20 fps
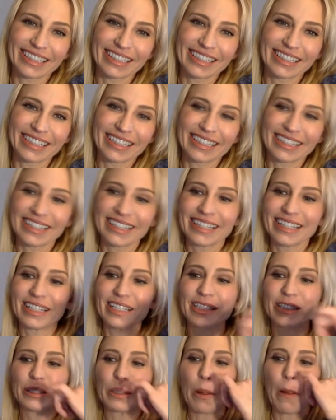
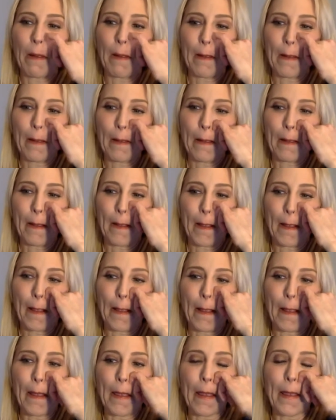
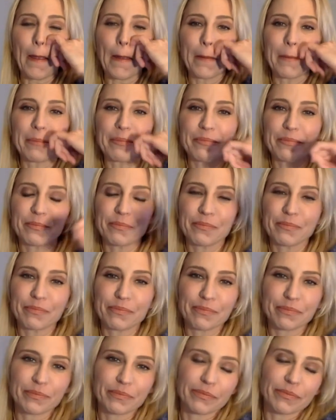
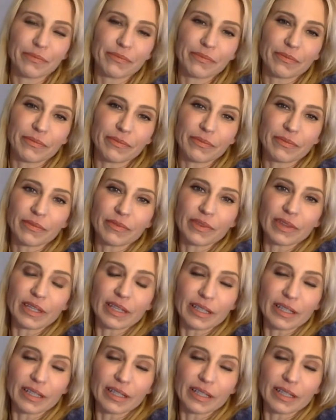(not speaking)